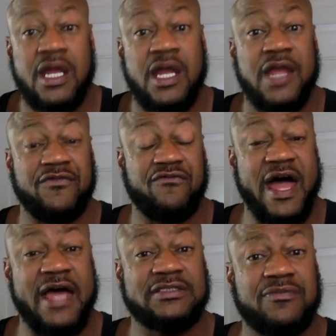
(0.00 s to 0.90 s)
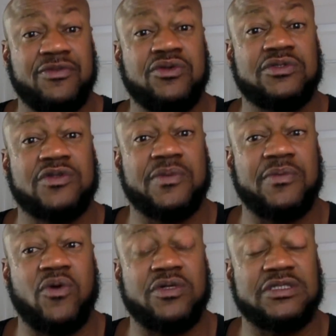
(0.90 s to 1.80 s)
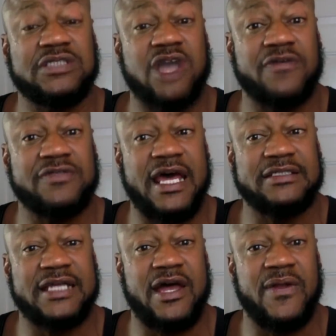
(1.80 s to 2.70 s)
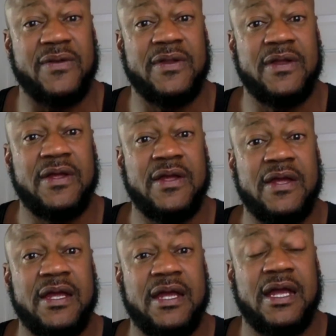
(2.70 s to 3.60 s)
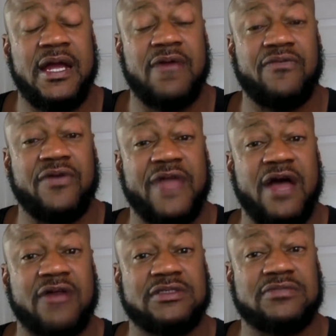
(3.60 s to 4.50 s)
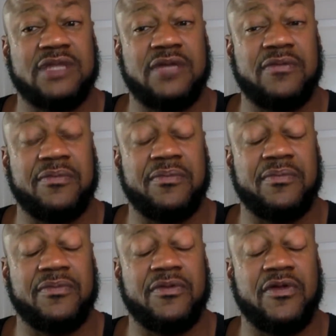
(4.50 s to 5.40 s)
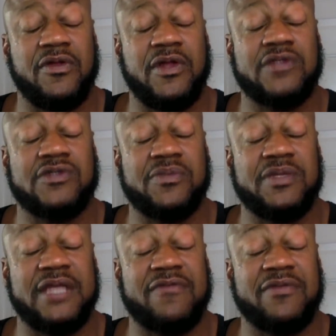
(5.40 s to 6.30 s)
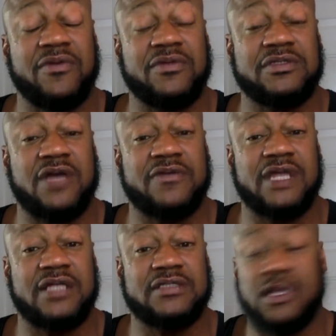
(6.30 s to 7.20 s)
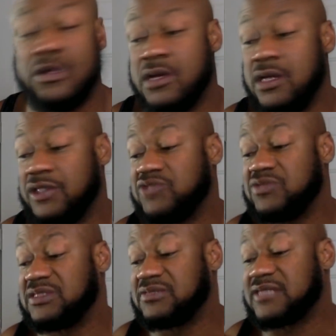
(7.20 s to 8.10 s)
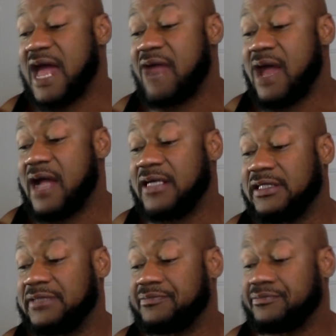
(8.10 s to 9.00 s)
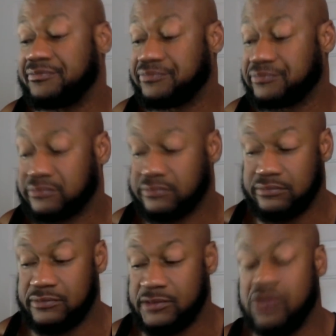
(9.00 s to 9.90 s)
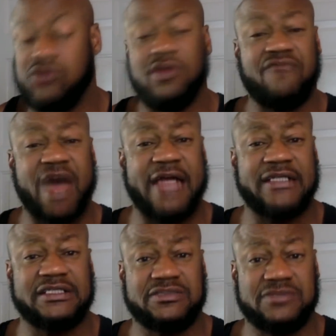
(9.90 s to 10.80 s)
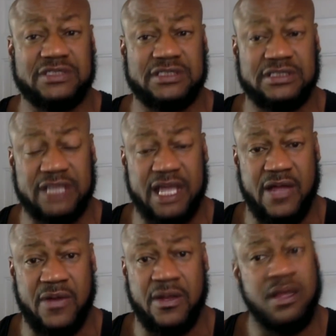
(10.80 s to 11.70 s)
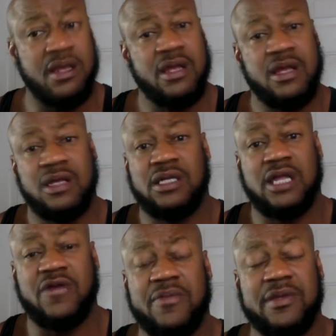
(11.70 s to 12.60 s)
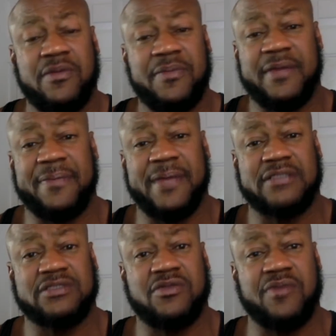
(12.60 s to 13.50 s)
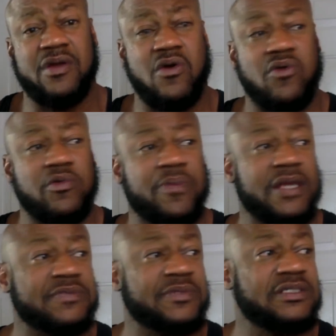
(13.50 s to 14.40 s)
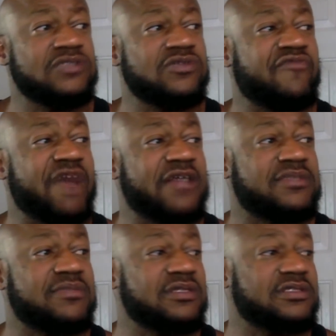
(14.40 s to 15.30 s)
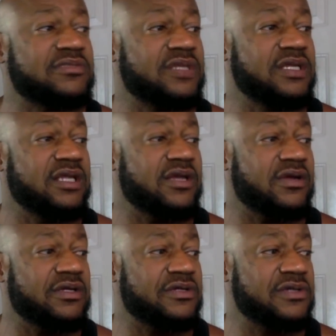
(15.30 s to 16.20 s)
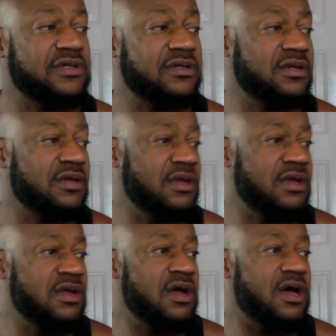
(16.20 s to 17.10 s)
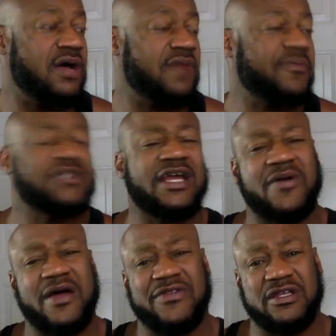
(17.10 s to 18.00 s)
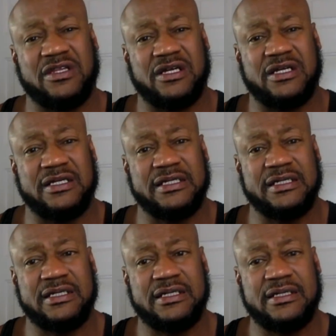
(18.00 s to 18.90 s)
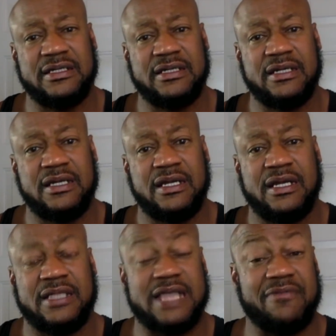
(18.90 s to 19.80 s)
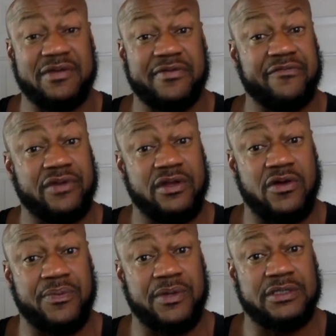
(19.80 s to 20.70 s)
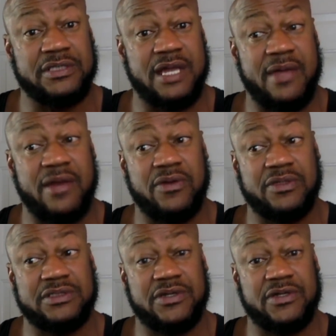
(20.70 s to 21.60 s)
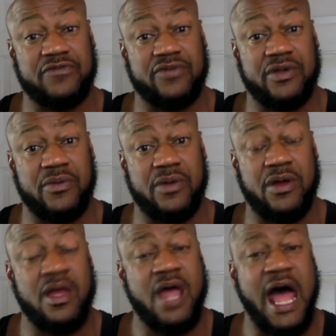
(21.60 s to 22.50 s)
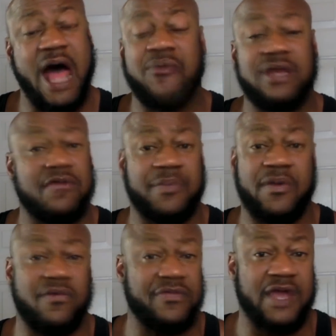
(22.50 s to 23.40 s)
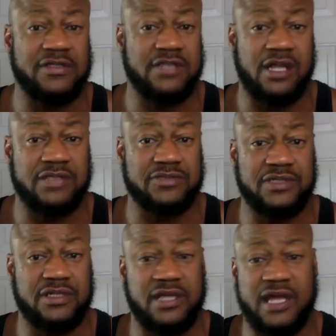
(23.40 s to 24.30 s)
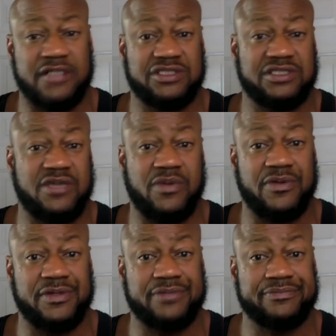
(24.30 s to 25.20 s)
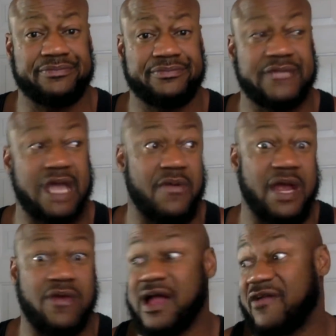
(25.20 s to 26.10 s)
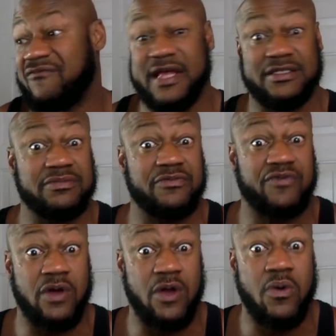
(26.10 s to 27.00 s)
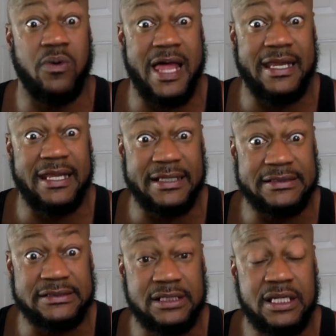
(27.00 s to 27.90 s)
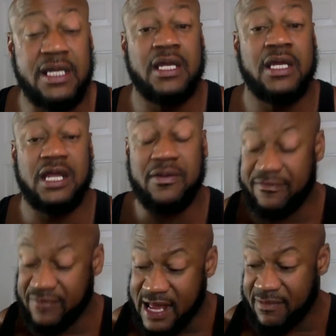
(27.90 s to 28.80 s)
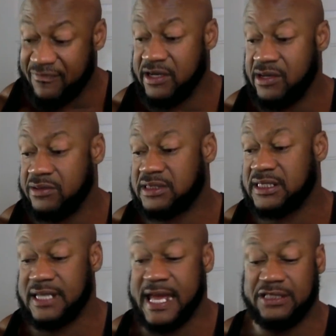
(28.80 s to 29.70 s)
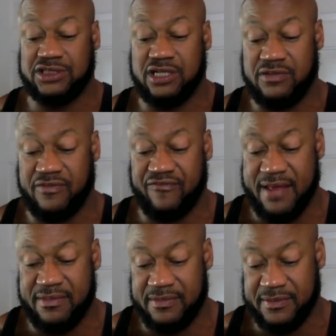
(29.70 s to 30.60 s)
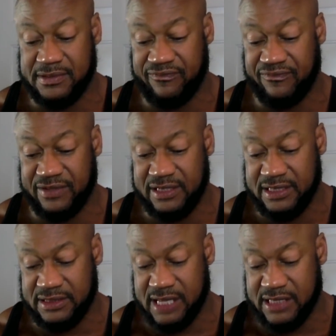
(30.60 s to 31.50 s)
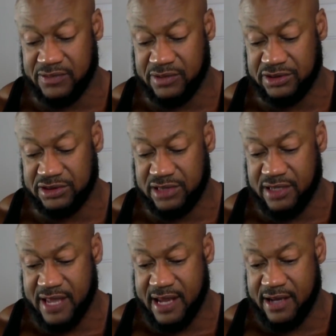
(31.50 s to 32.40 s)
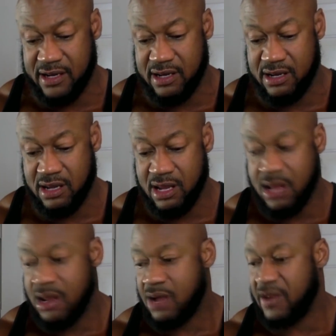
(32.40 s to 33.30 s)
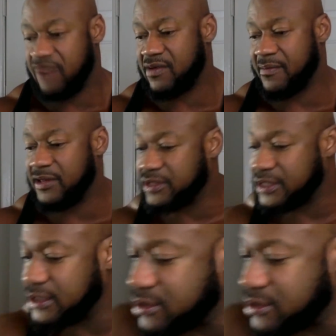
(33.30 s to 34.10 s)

If you find something new, it's going to be more on the soft side of town. For $1,000, it's going to be definitely on the south side of town. These rents have skyrocketed. You can find decent rents in this town. It ain't to be no big place. It's going to be an older place, but at least you can find something in some clean areas. But you got to go out there and look. Because I've lived here for a long period of time. I know these areas very well. I would never pay over $1,000 in rent in Atlanta. It's just not worth it. Not when I know I can find something for a whole lot less. Anyway, if you like my videos, click like, share them with family members and friends. I just wanted to share that. I'm waiting for my mother to get